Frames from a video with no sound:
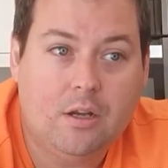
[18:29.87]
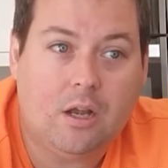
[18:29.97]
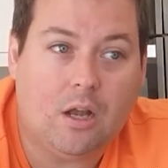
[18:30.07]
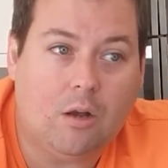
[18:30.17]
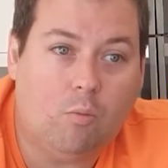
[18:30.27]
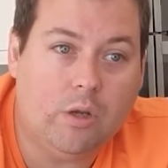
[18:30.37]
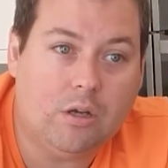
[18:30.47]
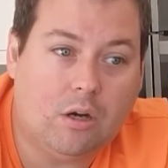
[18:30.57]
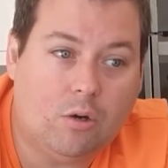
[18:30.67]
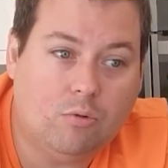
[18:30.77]
uh, we
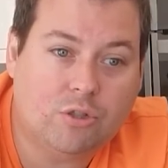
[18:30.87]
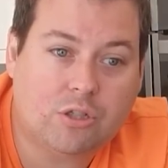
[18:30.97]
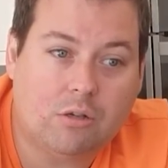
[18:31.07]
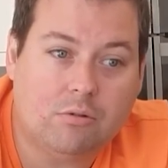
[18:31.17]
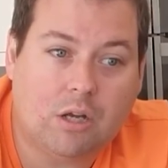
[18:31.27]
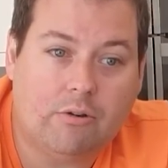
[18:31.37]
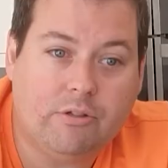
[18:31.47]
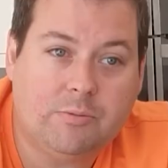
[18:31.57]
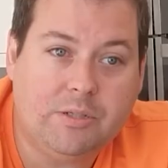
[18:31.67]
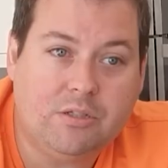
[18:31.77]
are also going
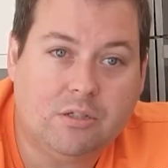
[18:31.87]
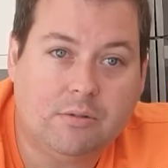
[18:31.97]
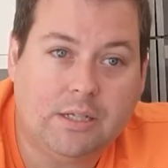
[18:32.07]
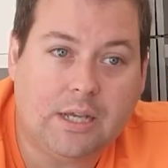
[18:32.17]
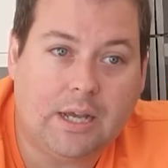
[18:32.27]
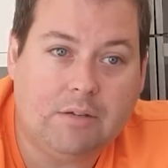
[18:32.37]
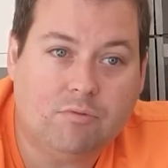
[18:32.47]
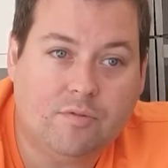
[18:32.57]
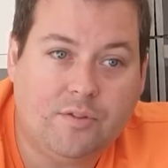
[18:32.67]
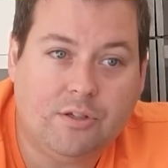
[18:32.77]
to be doing a
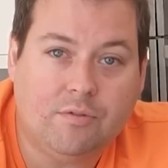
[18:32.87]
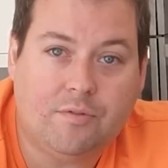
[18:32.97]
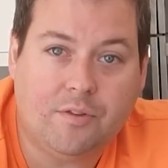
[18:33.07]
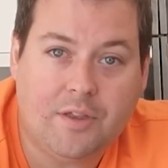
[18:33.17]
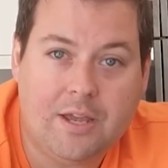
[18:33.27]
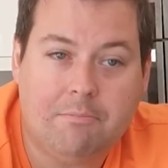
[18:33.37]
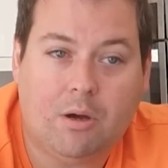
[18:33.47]
review for them